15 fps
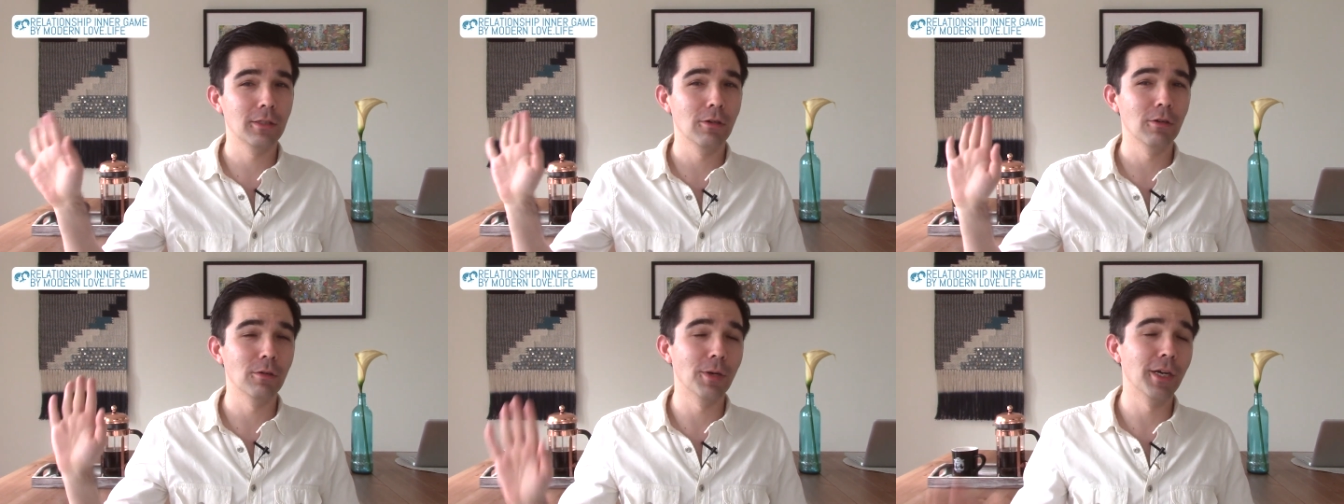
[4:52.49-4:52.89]

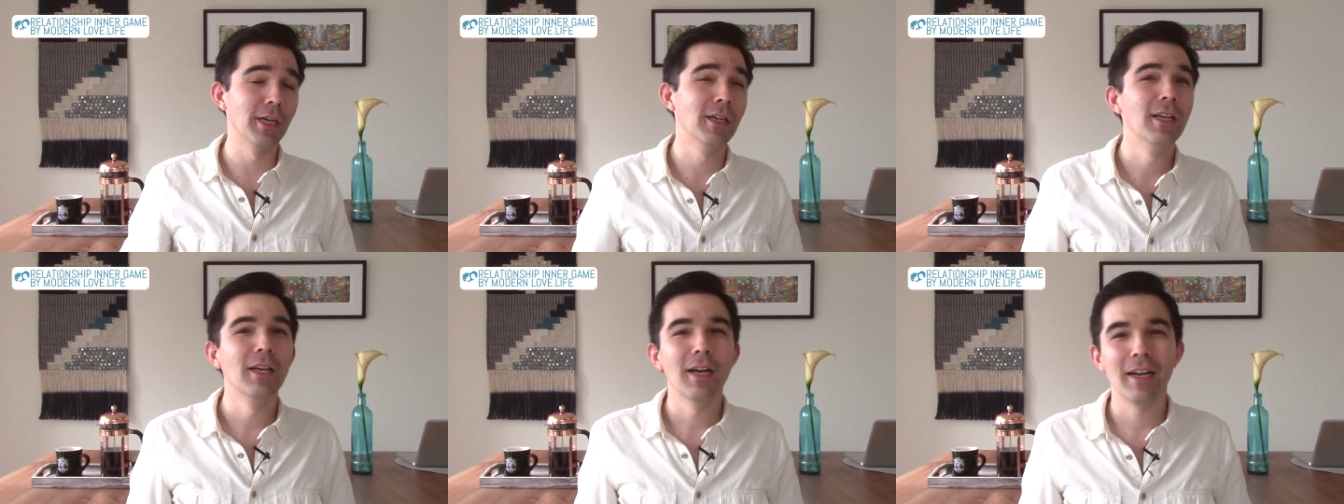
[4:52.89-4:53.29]
Go
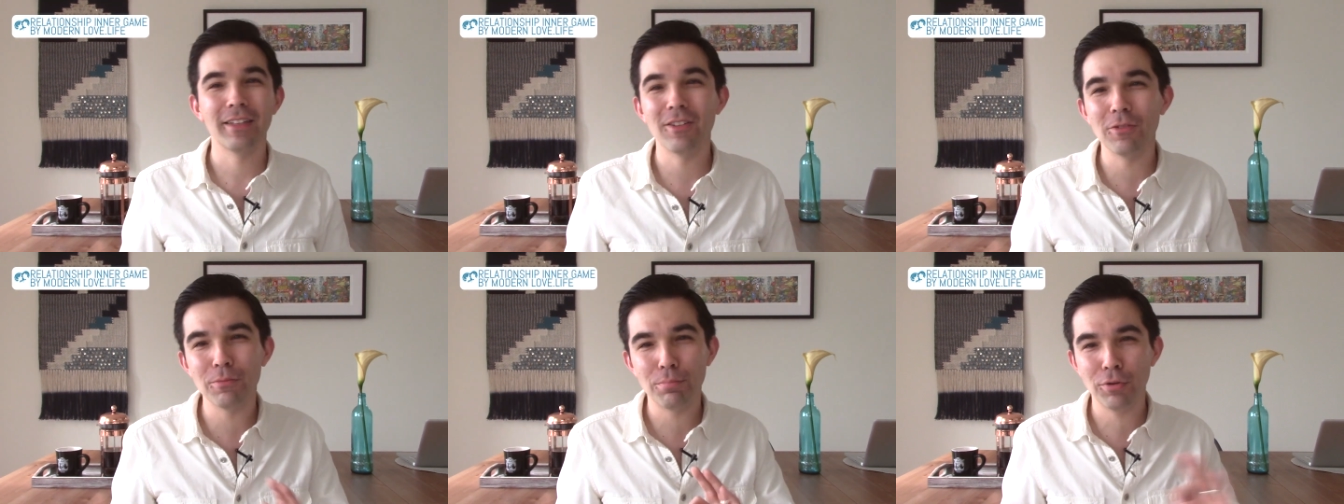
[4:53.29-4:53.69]
away. Uh,
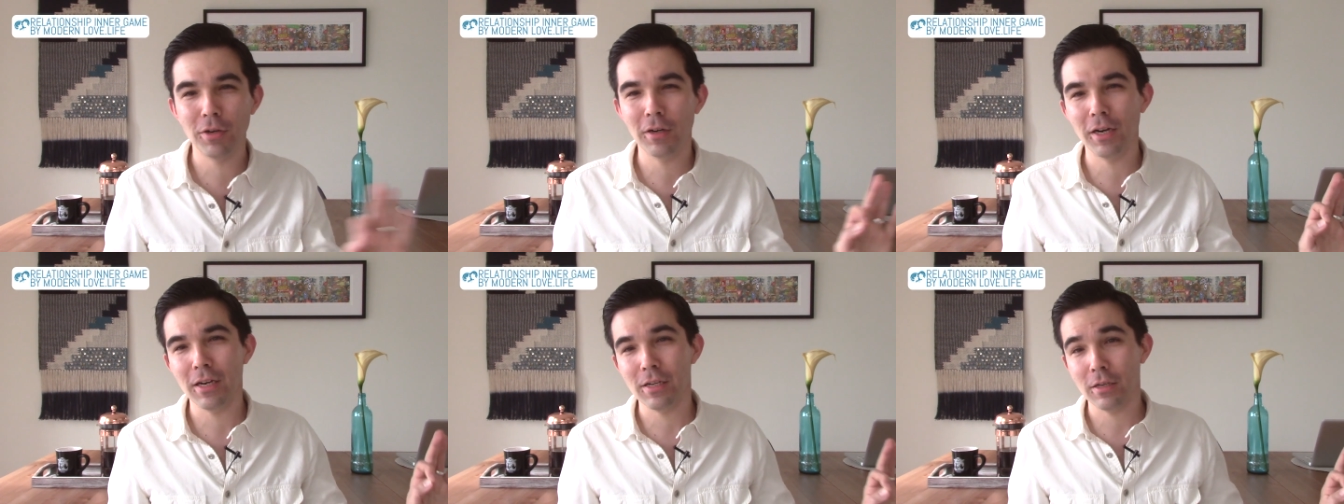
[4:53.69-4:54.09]
don't put
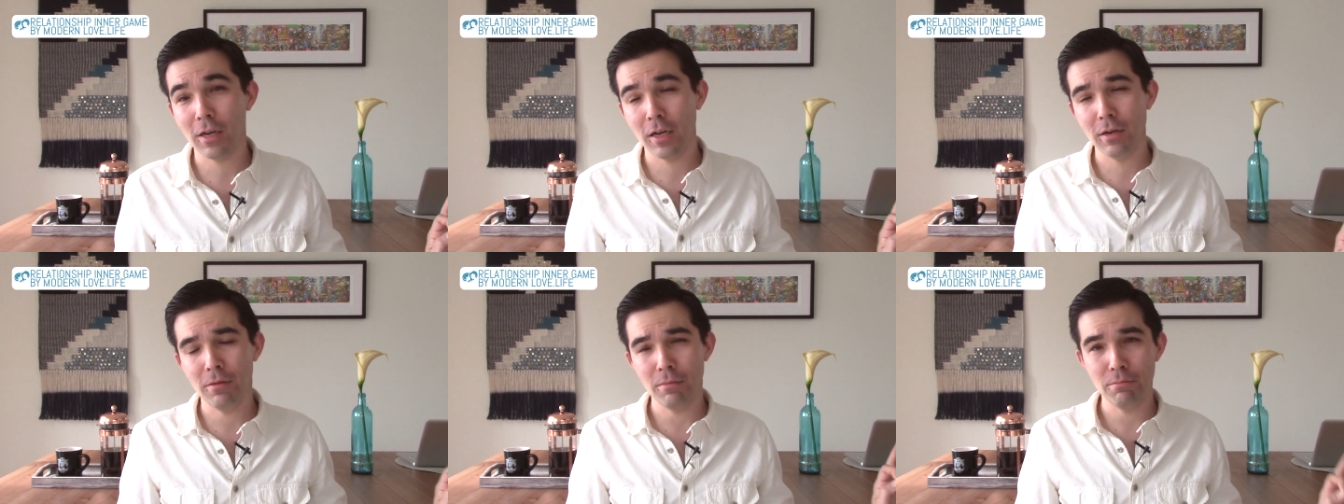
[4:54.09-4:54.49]
on any
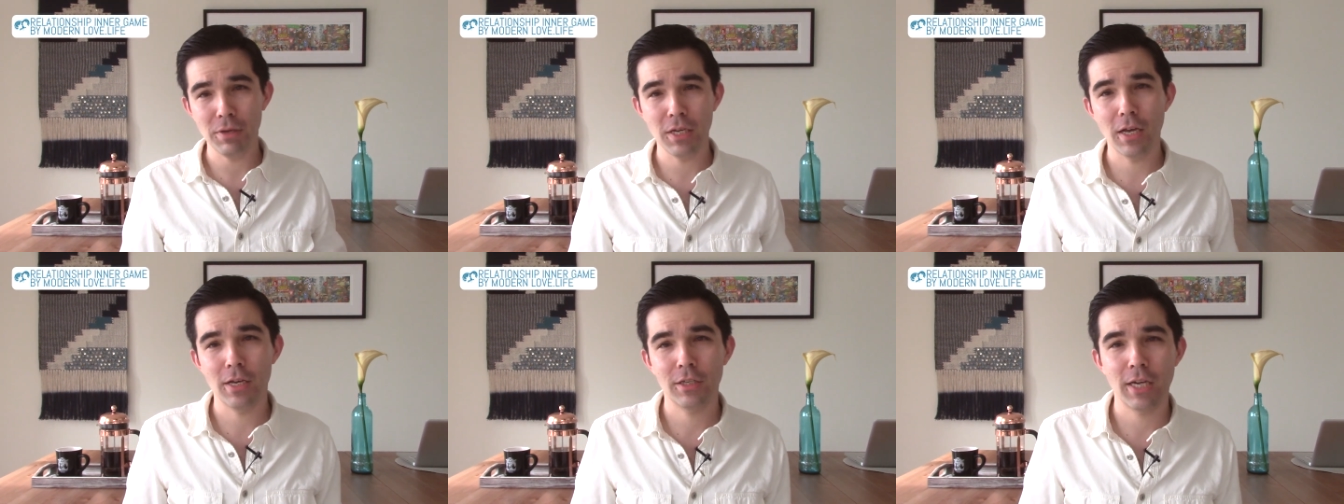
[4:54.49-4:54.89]
kind of
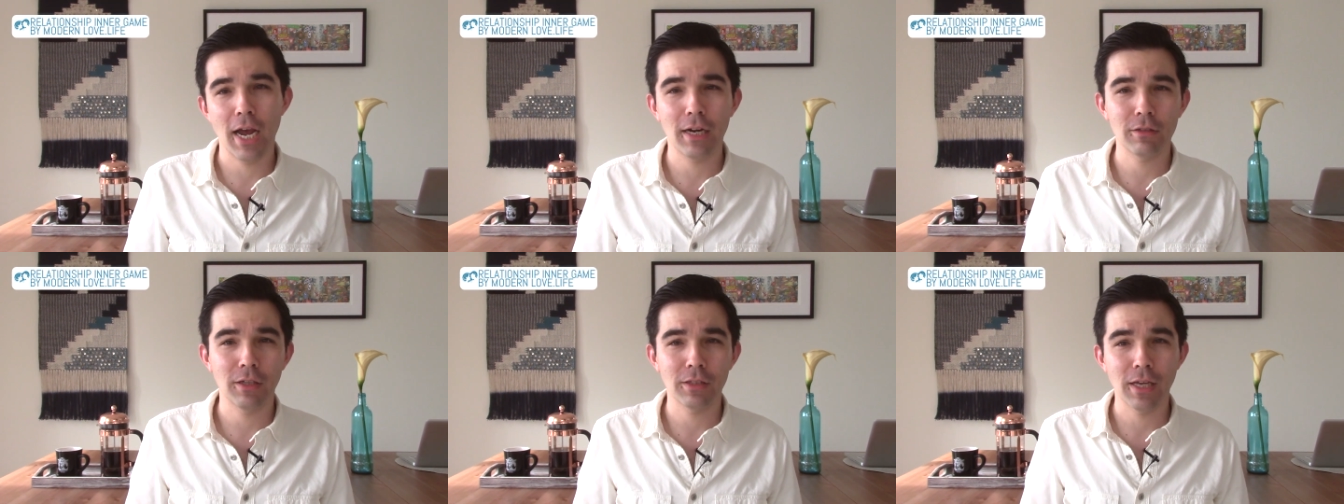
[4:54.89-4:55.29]
BS
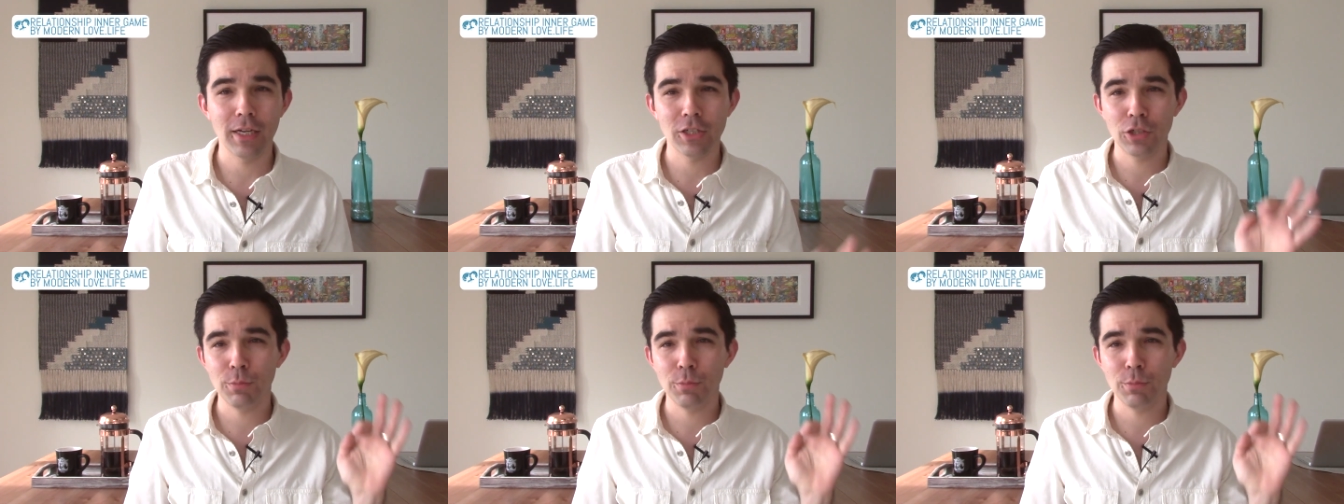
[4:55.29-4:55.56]
act like that.